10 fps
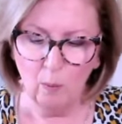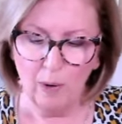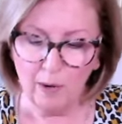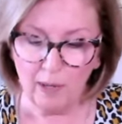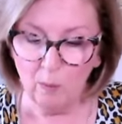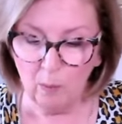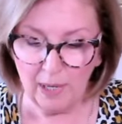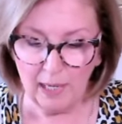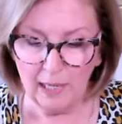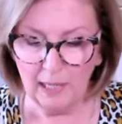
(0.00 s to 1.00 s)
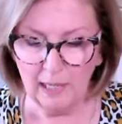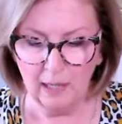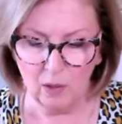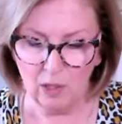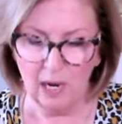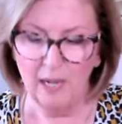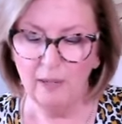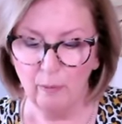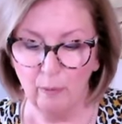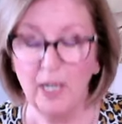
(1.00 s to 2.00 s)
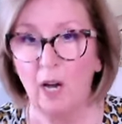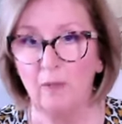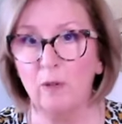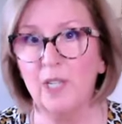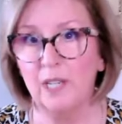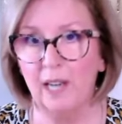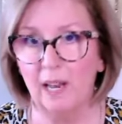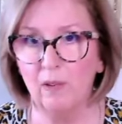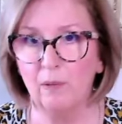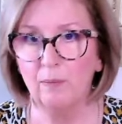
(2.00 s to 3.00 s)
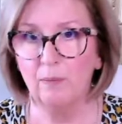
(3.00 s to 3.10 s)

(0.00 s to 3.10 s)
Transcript: Where can we kind of recover together?